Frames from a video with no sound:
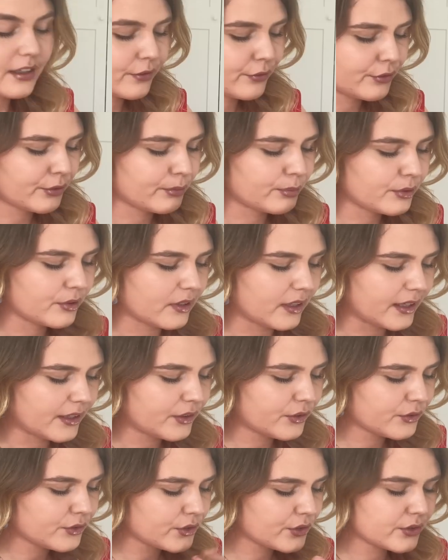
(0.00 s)
If you put
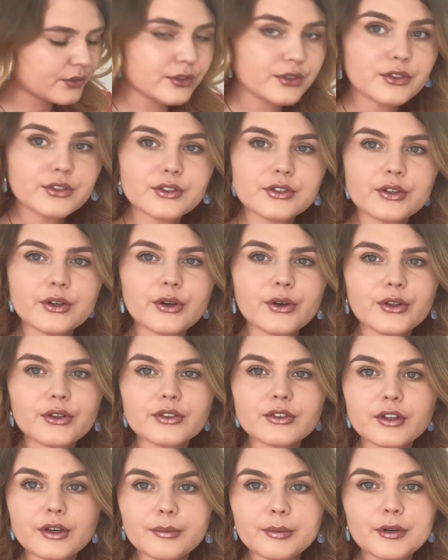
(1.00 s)
like cushions
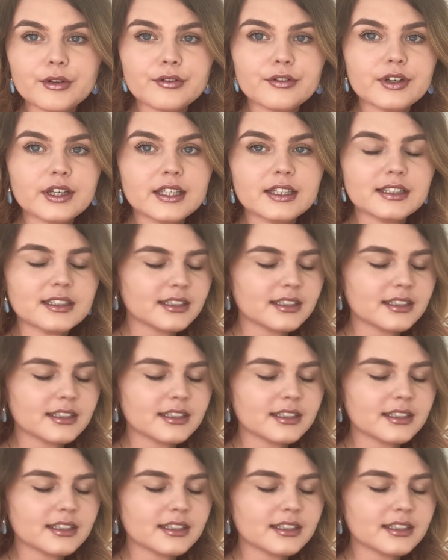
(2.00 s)
on top of it,